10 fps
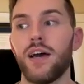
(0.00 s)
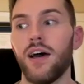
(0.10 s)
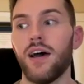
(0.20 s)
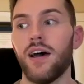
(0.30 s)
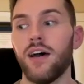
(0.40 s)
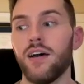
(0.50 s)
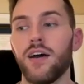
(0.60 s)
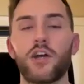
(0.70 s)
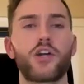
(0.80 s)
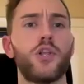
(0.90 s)

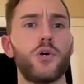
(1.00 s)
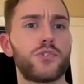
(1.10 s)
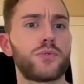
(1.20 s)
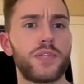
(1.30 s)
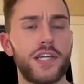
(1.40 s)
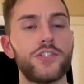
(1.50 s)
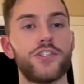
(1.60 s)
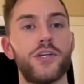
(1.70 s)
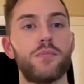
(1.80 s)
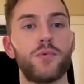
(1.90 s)
a close
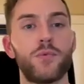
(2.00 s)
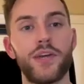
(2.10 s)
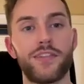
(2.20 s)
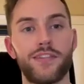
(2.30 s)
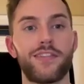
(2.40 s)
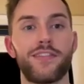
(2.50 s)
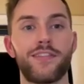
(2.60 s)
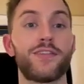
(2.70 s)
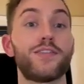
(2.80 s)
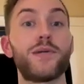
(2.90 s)
relationship with
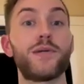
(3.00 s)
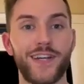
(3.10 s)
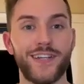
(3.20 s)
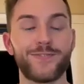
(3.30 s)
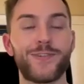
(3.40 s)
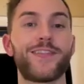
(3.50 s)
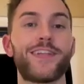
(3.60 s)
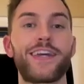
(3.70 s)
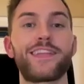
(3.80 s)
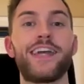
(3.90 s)
the spirit,
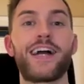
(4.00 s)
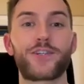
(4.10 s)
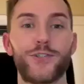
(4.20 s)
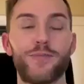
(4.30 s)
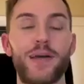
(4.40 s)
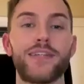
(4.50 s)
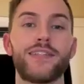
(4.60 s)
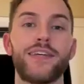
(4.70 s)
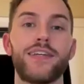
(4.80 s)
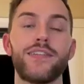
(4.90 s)
with like the actual
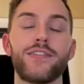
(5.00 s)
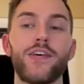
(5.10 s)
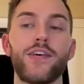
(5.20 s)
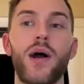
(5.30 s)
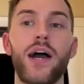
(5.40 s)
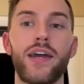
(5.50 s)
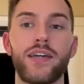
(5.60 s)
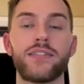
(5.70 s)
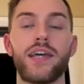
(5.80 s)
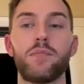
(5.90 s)
medicine. And so I
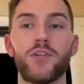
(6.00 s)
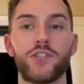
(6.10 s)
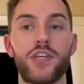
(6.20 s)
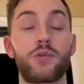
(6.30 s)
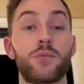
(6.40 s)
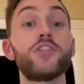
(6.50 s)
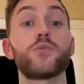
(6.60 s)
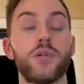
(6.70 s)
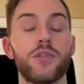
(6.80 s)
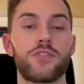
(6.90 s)
establish like
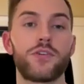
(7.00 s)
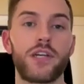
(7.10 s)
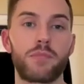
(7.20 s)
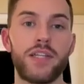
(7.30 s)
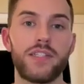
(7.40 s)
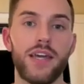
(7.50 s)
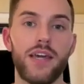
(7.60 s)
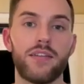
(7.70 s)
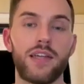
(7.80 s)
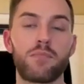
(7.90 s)
rituals during my
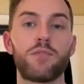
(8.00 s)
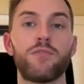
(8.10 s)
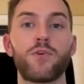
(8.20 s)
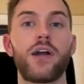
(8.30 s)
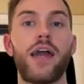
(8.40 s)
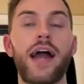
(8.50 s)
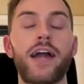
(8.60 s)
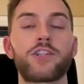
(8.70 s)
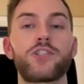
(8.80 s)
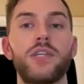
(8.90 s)
day, like before I
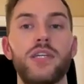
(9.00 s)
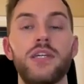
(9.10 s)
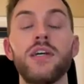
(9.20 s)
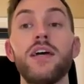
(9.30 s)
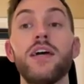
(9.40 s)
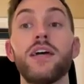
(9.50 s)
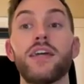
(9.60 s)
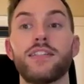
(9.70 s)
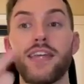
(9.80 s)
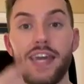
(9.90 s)
actually
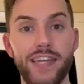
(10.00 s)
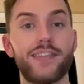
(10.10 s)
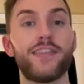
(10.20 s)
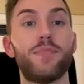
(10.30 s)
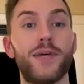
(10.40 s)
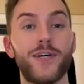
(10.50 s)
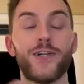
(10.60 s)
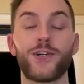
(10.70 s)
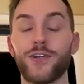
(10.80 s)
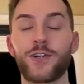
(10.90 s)
take the
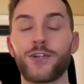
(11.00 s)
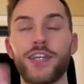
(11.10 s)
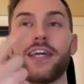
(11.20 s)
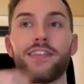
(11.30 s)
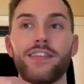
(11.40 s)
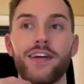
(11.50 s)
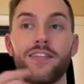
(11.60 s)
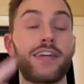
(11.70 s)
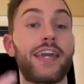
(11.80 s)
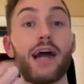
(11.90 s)
pill or take
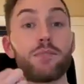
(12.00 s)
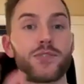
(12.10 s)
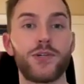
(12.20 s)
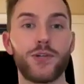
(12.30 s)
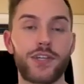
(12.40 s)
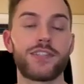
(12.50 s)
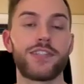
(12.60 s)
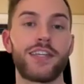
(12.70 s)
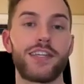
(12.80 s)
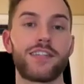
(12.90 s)
the capsule
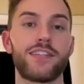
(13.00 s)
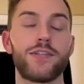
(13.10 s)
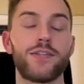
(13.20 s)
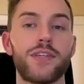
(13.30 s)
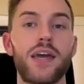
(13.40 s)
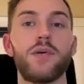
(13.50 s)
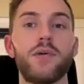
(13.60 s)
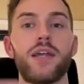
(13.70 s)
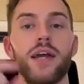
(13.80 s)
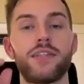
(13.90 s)
containing the
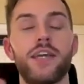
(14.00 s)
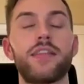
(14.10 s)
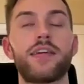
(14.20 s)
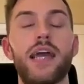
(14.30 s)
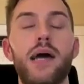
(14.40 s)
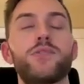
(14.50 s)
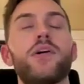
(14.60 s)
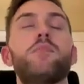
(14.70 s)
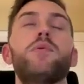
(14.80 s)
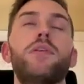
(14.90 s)
psilocybin. I take the
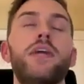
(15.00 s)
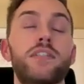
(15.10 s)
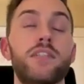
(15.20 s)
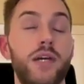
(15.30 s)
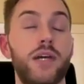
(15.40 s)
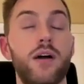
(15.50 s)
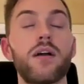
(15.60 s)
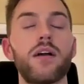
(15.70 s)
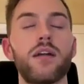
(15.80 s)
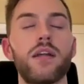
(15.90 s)
capsule, I put it next to my
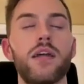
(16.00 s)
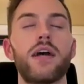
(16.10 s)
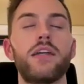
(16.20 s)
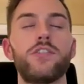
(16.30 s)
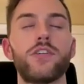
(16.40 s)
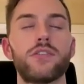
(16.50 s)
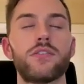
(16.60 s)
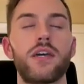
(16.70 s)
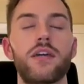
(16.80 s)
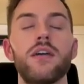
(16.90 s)
heart, and I
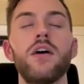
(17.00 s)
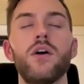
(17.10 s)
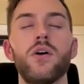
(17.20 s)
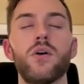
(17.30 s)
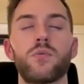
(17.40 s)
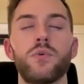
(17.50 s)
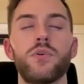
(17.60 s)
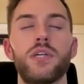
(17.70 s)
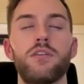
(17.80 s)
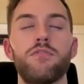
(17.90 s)
just like
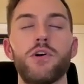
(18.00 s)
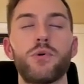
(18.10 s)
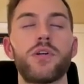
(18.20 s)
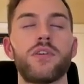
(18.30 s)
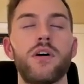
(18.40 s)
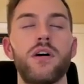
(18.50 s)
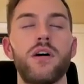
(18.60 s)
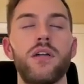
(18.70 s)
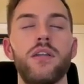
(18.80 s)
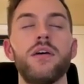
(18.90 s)
really focus
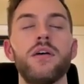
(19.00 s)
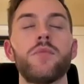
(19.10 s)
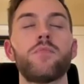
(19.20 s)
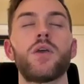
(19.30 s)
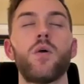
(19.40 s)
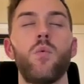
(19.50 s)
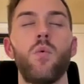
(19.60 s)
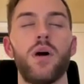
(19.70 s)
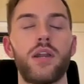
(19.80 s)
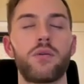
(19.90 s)
on
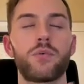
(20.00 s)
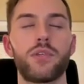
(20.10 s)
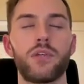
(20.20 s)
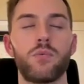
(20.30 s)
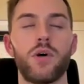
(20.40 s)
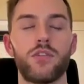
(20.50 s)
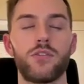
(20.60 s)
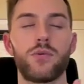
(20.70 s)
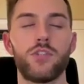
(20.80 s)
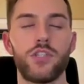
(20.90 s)
what I really want
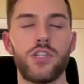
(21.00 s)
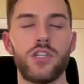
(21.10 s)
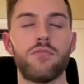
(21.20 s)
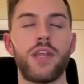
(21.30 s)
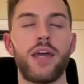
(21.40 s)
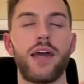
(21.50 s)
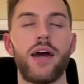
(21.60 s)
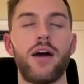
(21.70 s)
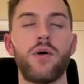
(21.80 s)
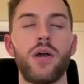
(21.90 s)
to achieve and
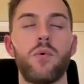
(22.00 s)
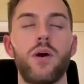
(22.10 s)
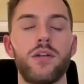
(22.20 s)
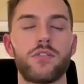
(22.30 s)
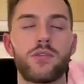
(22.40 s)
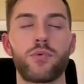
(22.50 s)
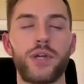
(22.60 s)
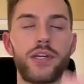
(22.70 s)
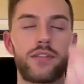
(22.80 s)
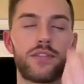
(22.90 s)
how I want to
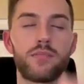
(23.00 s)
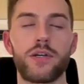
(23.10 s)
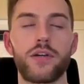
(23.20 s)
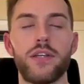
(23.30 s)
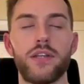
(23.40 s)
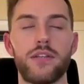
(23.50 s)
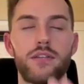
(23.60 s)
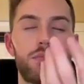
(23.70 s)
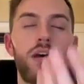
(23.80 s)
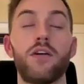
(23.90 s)
bring the spirit
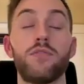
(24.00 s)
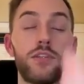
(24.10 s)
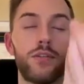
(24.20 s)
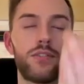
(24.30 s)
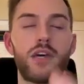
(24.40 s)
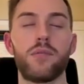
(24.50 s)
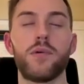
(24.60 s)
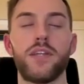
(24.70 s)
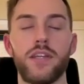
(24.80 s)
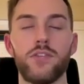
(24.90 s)
of
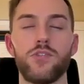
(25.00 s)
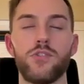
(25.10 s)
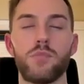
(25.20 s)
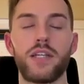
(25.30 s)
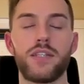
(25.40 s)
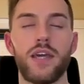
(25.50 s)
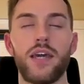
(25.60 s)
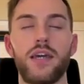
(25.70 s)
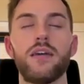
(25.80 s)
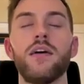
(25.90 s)
psilocybin into my
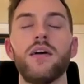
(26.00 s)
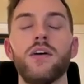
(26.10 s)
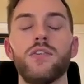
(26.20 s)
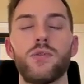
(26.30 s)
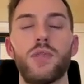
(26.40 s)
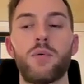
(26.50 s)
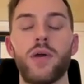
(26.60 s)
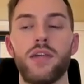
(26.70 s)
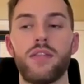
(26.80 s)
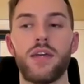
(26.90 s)
day, so that
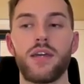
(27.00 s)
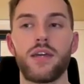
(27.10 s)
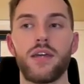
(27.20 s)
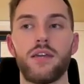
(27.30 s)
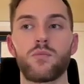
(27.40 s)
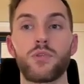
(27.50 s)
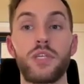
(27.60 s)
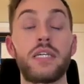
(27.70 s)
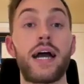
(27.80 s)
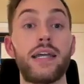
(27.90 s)
way they can
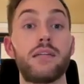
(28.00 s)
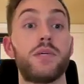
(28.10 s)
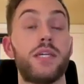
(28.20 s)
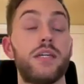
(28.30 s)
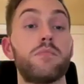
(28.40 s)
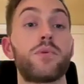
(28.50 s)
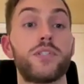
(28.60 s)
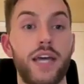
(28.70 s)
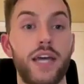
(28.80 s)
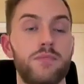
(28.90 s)
really guide me and
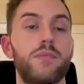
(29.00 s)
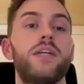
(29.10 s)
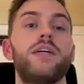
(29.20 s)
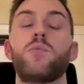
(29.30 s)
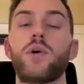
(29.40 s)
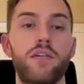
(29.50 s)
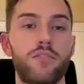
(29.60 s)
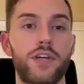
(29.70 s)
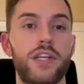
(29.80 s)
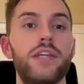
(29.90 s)
protect me and
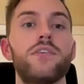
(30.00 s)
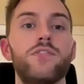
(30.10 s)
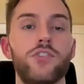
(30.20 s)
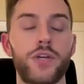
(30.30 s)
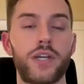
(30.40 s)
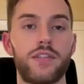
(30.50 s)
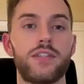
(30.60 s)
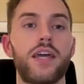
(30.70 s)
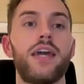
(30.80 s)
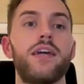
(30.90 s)
whatever it is during
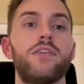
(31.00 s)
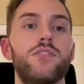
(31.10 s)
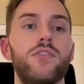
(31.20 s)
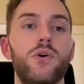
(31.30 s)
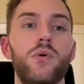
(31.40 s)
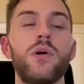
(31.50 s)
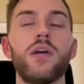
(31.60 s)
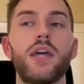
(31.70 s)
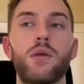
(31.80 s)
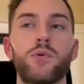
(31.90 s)
the day. So
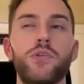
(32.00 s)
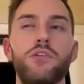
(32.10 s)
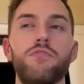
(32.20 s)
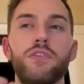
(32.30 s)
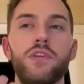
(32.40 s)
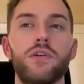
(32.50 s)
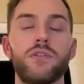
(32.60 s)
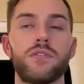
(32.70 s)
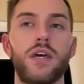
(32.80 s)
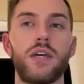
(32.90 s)
it really
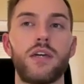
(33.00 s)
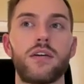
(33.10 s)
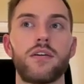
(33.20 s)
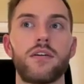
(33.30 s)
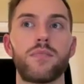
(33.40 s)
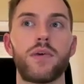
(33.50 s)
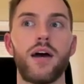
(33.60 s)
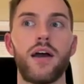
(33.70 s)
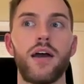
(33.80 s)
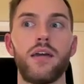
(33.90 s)
feels like
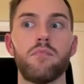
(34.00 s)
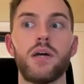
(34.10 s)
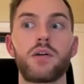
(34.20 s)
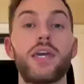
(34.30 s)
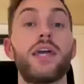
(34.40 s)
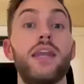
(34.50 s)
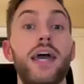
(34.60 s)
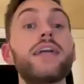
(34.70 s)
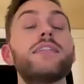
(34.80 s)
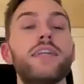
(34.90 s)
I'm
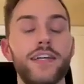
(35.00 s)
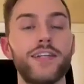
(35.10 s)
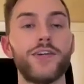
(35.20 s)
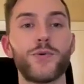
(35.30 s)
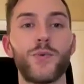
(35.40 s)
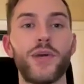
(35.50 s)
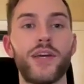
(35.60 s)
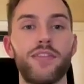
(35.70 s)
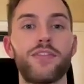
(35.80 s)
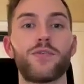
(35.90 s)
connected
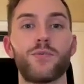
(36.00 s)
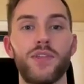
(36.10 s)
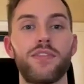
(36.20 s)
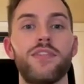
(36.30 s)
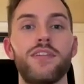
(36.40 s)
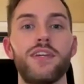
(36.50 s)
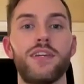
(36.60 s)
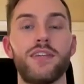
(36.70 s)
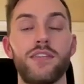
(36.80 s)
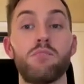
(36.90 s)
with
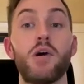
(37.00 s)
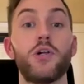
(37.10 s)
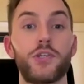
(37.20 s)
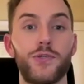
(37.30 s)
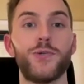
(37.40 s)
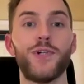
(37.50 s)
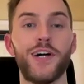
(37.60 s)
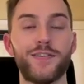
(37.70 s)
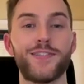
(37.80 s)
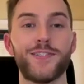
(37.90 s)
the molecule
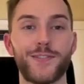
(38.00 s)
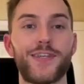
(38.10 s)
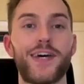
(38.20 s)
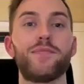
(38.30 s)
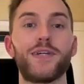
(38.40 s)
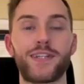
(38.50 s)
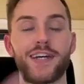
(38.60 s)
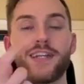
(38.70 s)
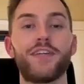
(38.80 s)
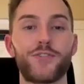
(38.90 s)
of psilocybin
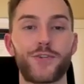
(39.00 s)
kind of